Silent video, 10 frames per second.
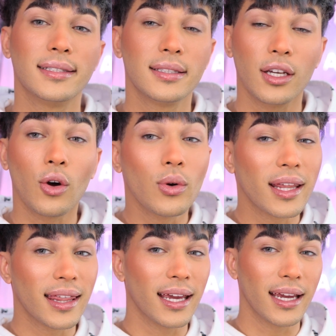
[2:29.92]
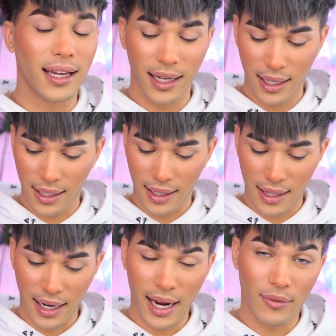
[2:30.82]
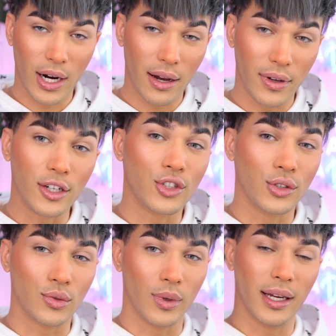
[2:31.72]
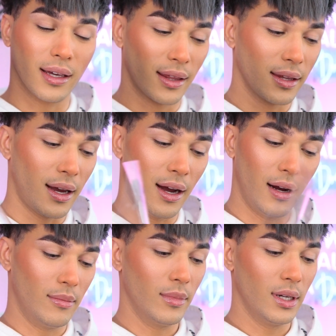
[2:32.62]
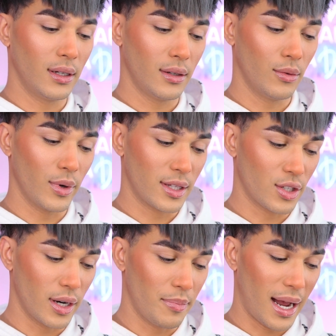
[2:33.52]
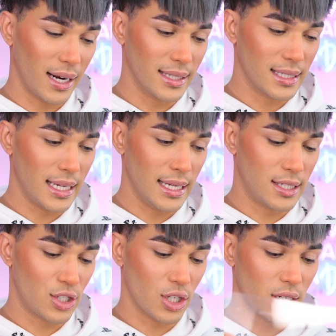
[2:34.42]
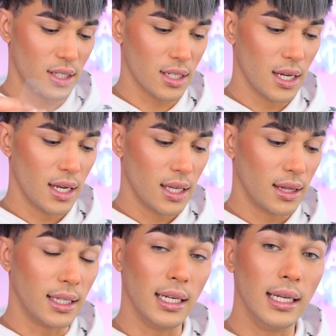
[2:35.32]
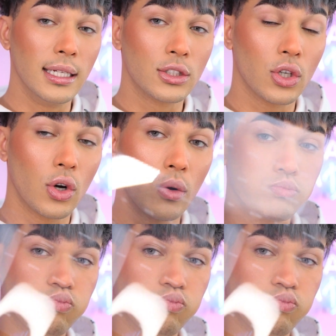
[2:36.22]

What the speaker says: is the only thing that I ever have issues with certain palettes. It's just the little